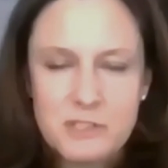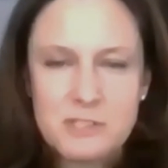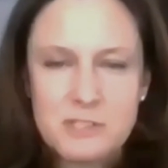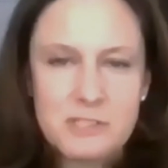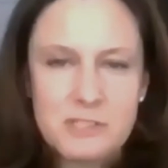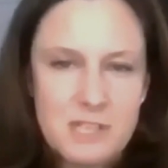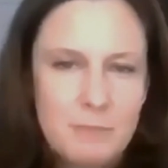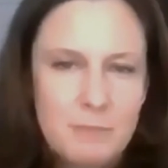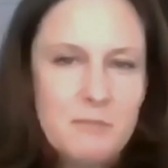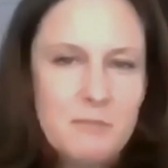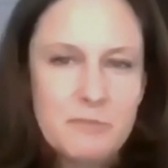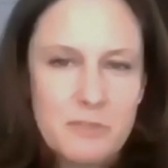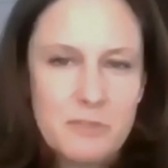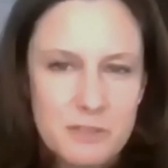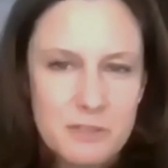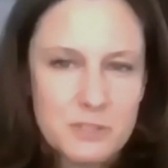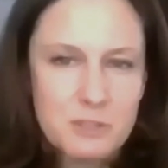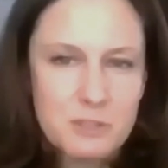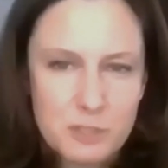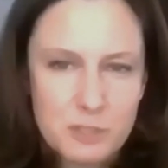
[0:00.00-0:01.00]
to some of the
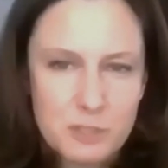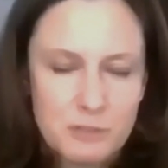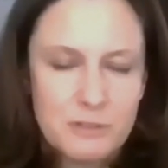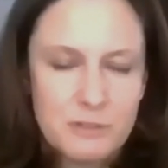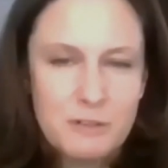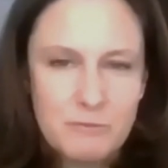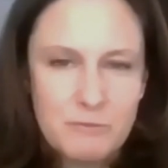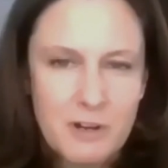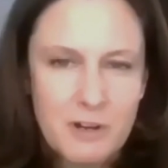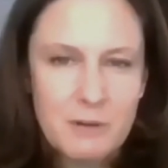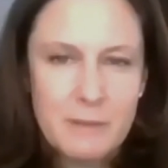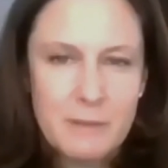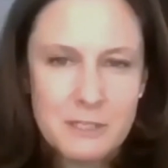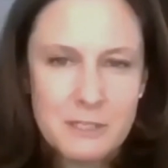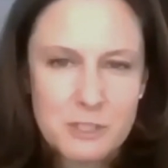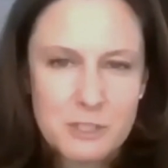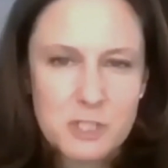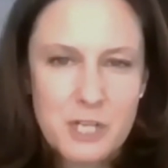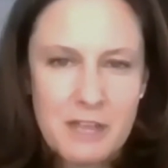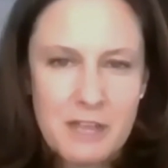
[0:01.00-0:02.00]
social and
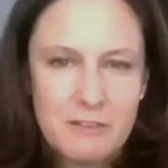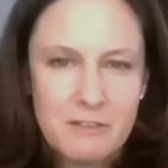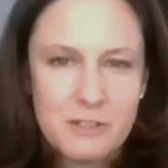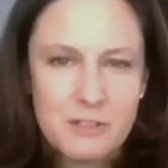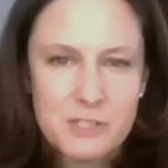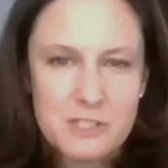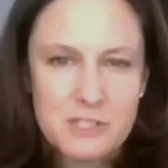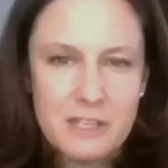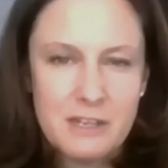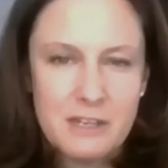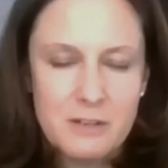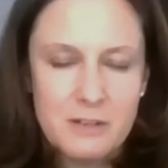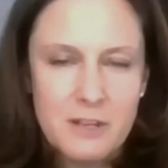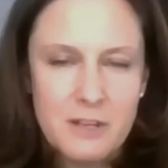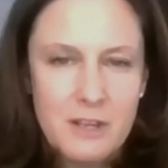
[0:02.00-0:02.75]
environmental challenges that